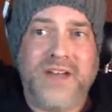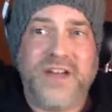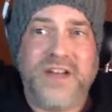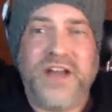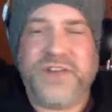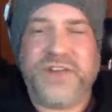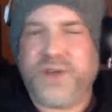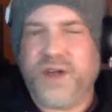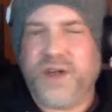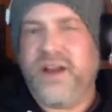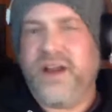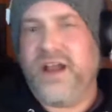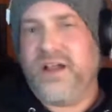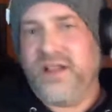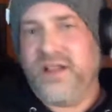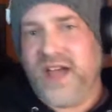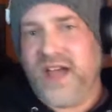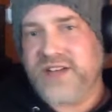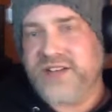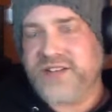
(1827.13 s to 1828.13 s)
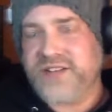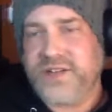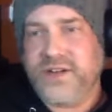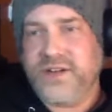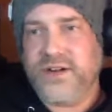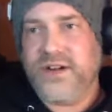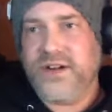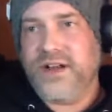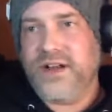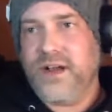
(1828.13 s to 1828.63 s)
I tried it out
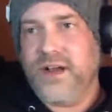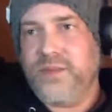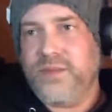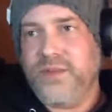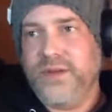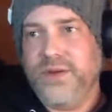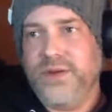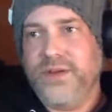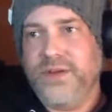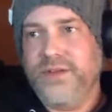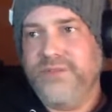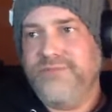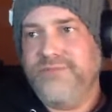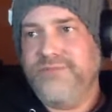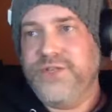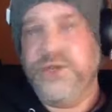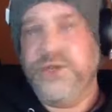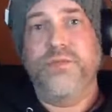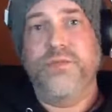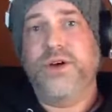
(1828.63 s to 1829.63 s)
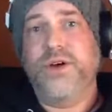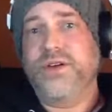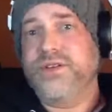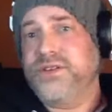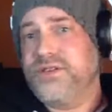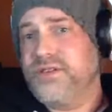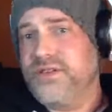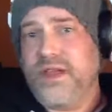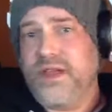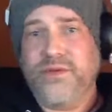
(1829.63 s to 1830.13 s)
last year and I uploaded
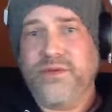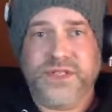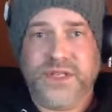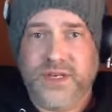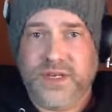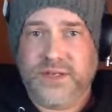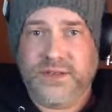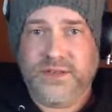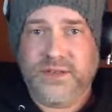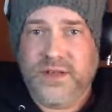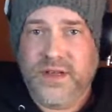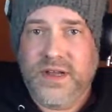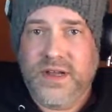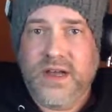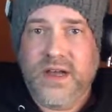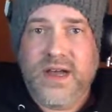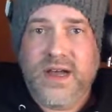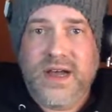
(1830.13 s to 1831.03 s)
2 books. That was it.